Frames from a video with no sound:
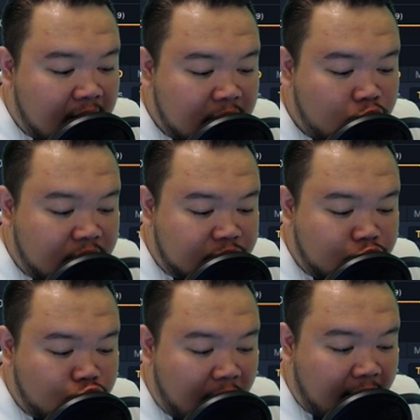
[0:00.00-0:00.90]
I got
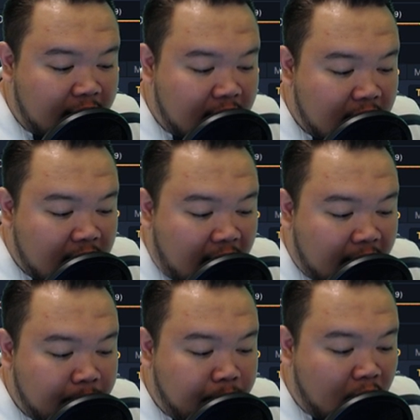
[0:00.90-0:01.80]
into this trade.
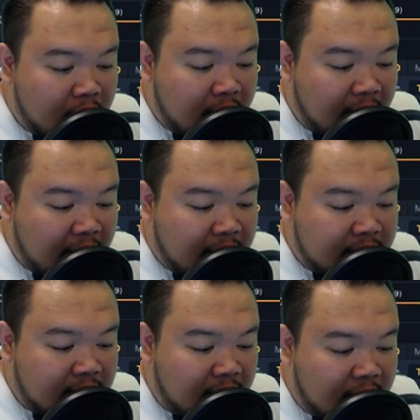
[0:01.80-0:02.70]
I bought it
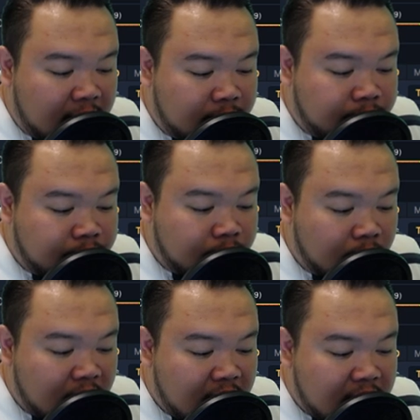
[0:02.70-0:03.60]
at
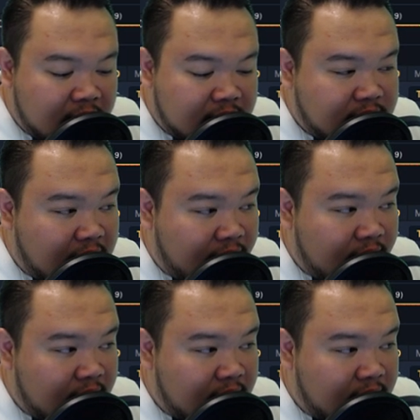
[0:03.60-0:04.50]
um,
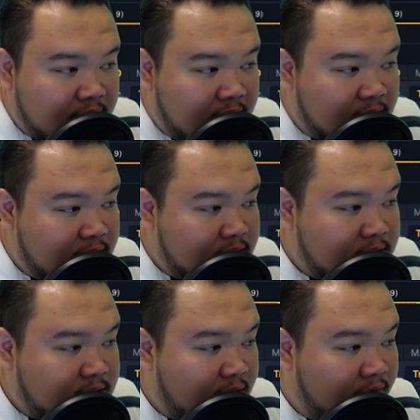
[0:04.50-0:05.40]
seven
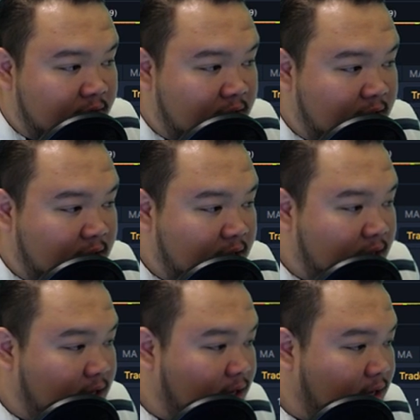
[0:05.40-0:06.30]

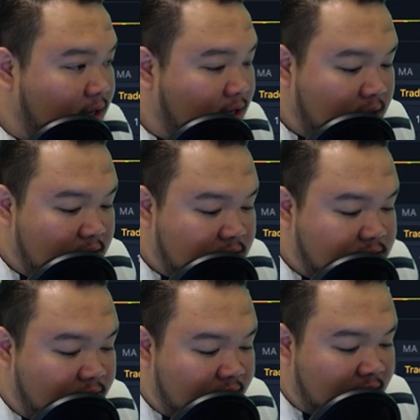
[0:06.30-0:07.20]
seventy
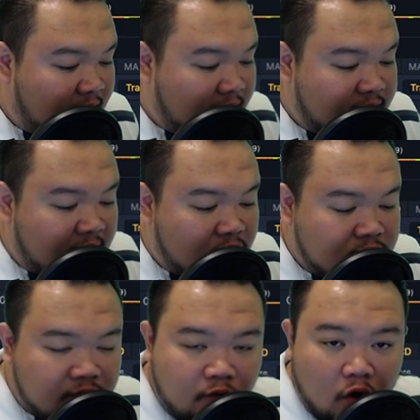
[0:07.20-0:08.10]
seventy
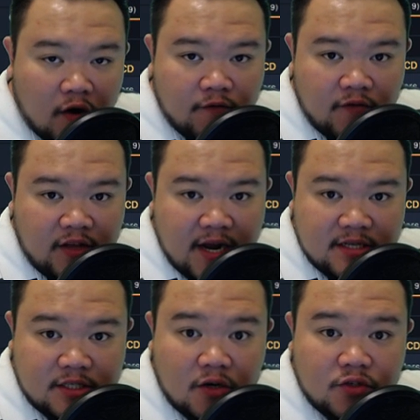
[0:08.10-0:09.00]
eight thousand four hundred
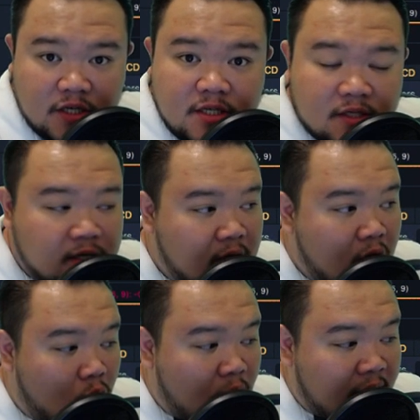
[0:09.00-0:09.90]
fifty nine
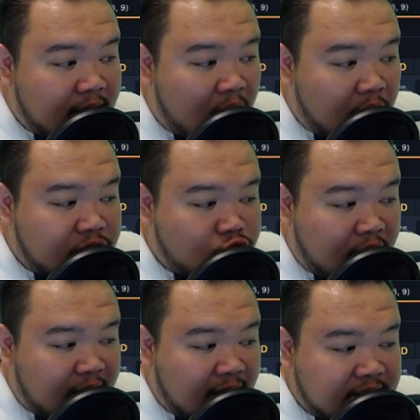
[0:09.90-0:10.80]
satoshis. Right now, it's